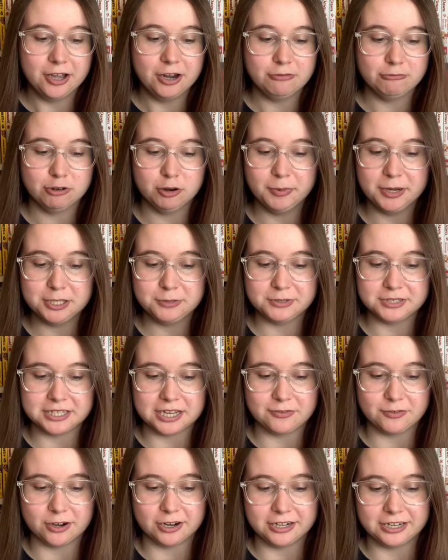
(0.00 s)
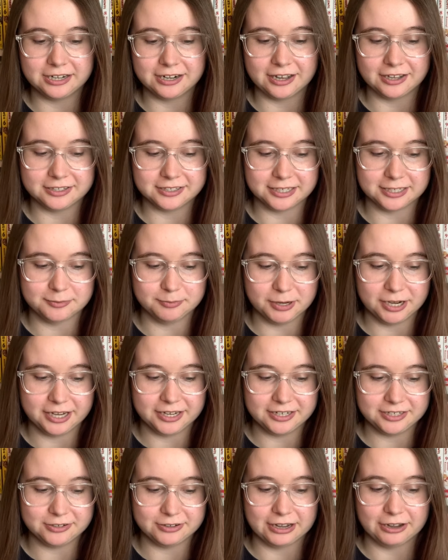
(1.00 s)
Romance was never on Hinase's mind,
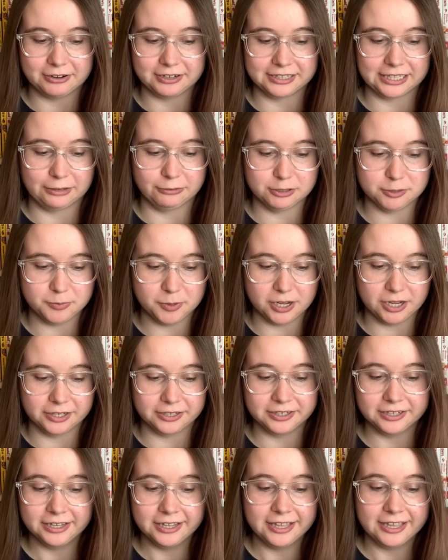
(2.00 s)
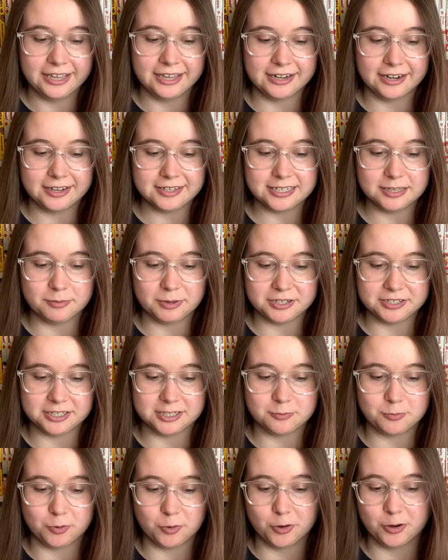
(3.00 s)
so how can they respond? Hinase must
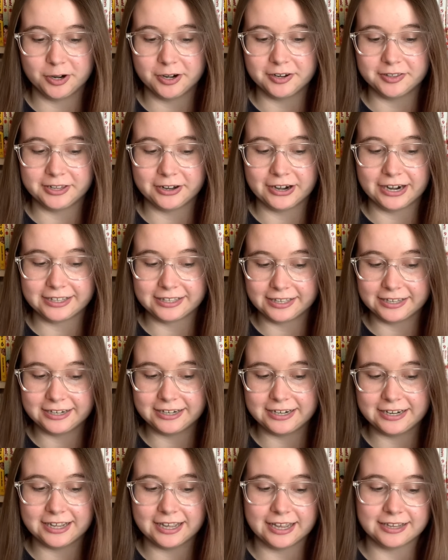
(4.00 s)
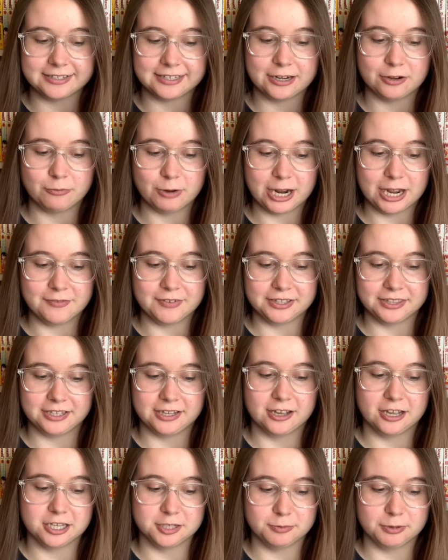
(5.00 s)
explore their identity as they arrive at the
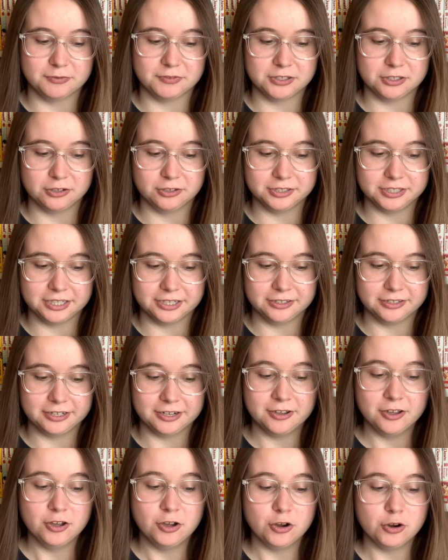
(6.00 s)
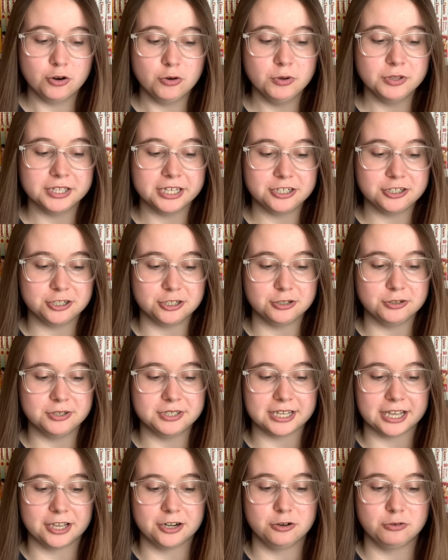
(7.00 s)
cusp of adulthood. Who will they choose
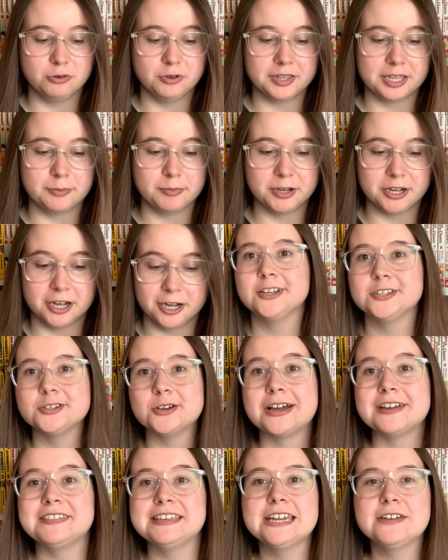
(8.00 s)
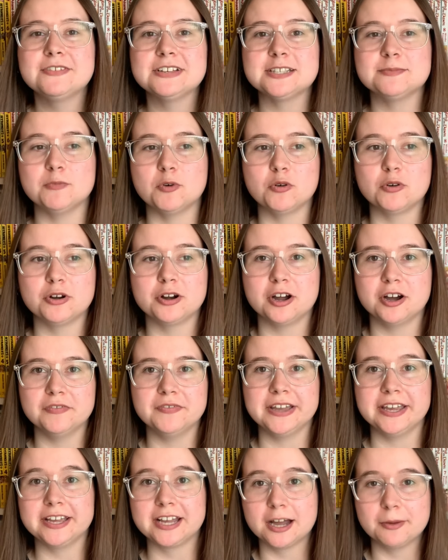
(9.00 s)
and who will they become? So I think if it's more of
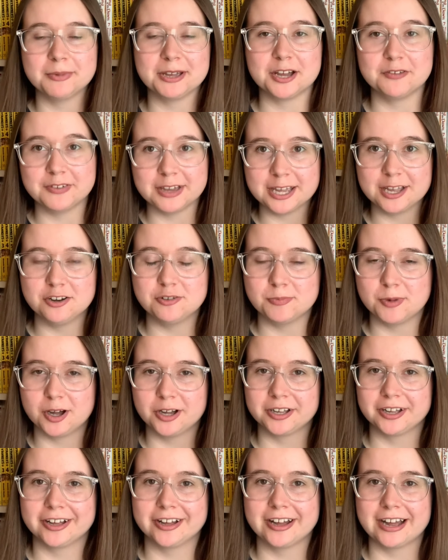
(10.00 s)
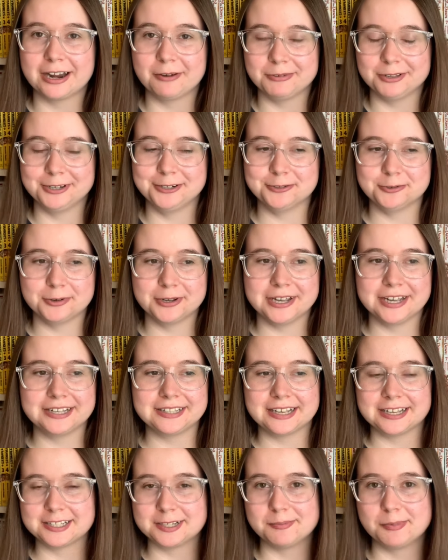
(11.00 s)
a coming of age manga, I will enjoy it
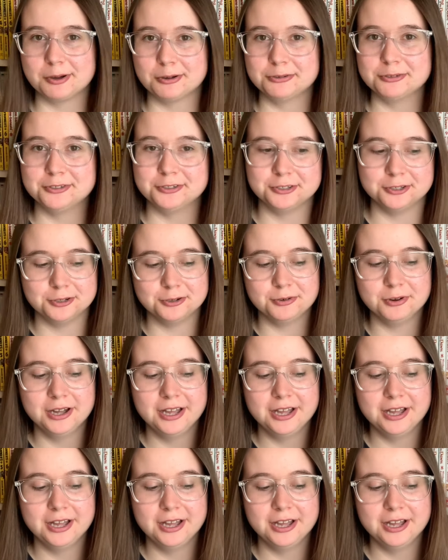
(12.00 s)
as opposed to